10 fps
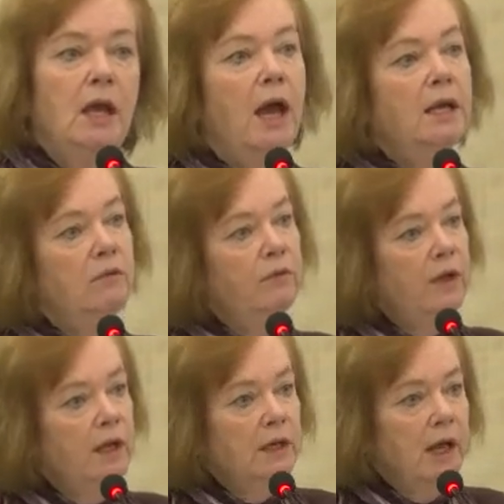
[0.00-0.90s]
And in
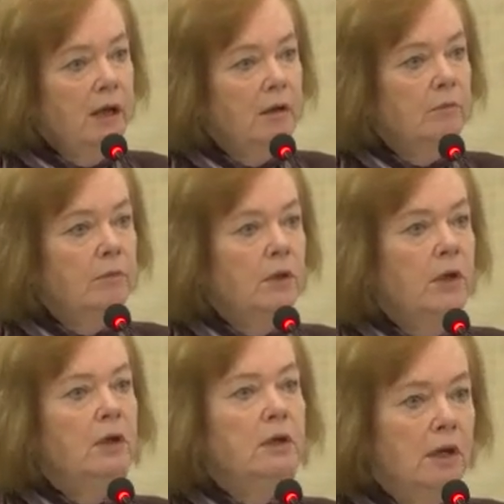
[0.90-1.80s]
Vietnam,
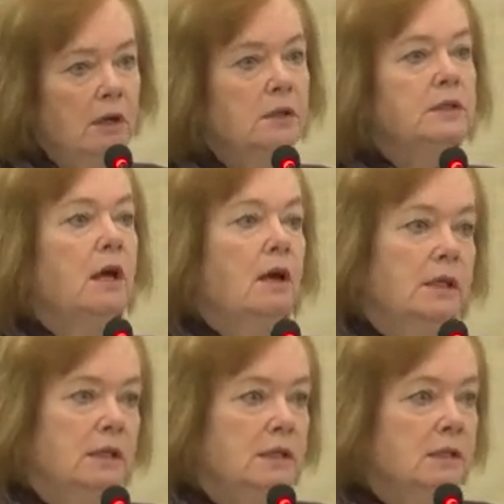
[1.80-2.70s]
girls are
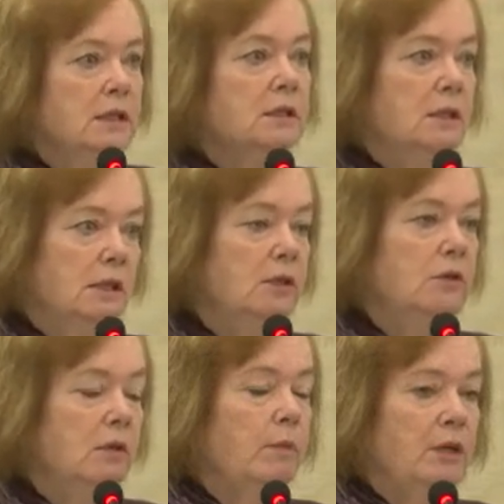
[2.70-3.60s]
consistently
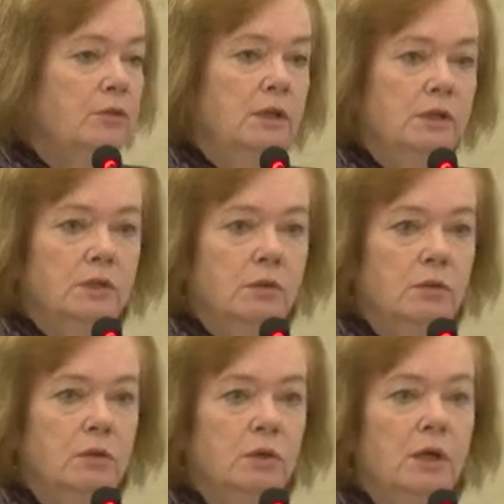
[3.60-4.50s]
doing better in
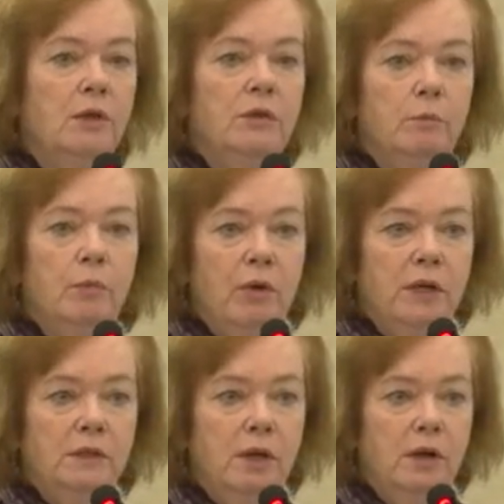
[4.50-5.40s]
school than
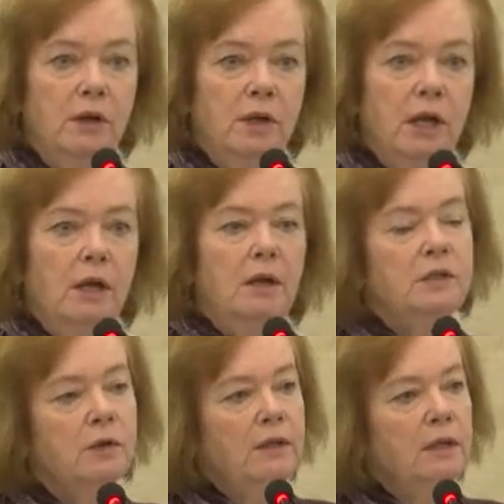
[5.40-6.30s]
boys are.
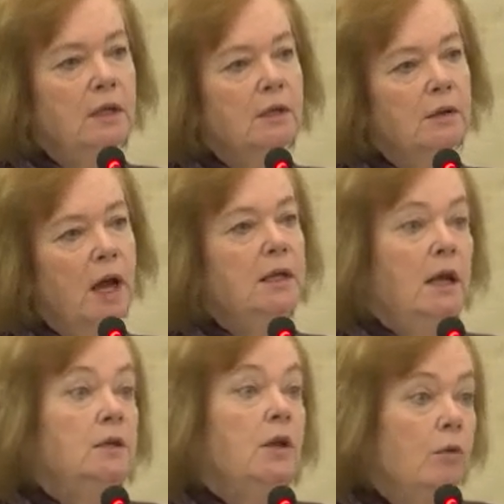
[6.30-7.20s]
So I think, and
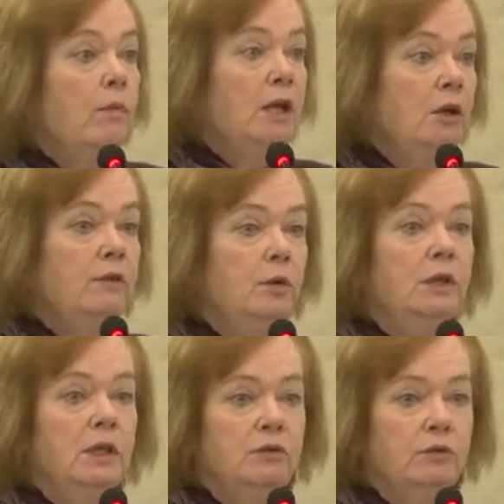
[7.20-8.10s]
I know many of you in
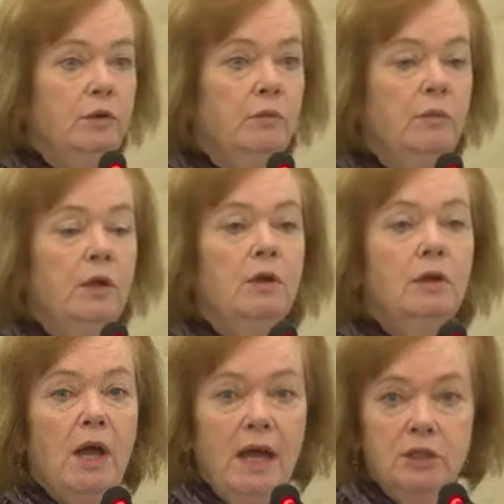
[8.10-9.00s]
this room
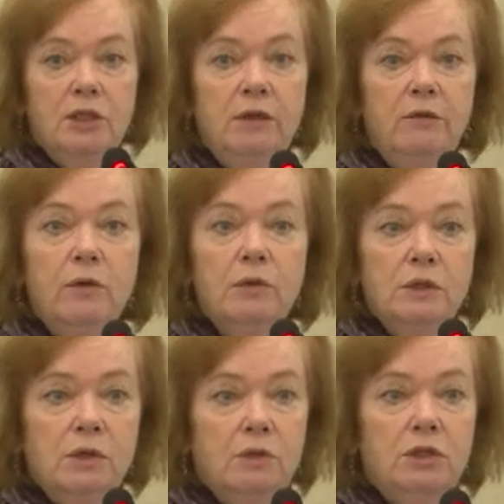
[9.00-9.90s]
actually
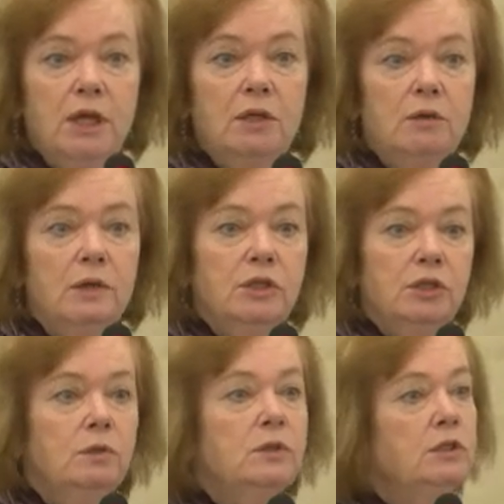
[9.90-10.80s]
focus on gender
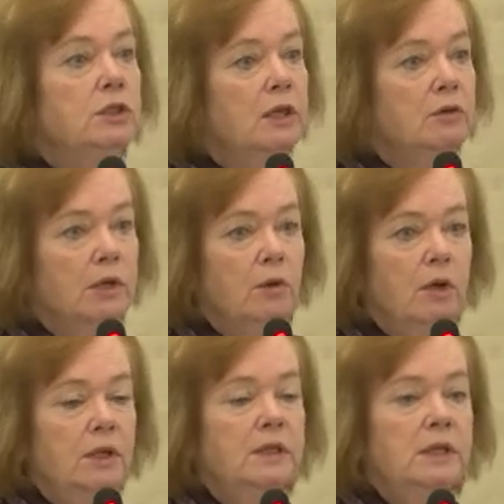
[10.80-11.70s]
issues and gender
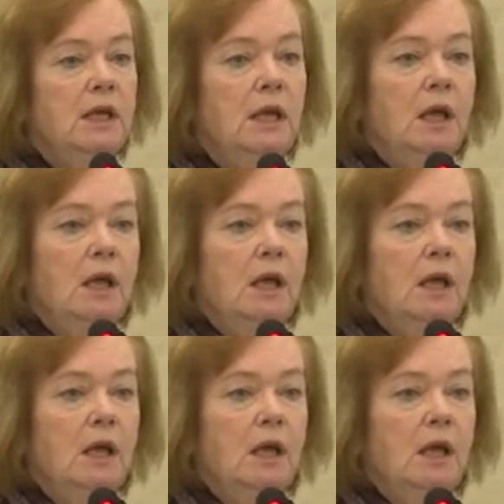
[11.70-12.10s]
equality.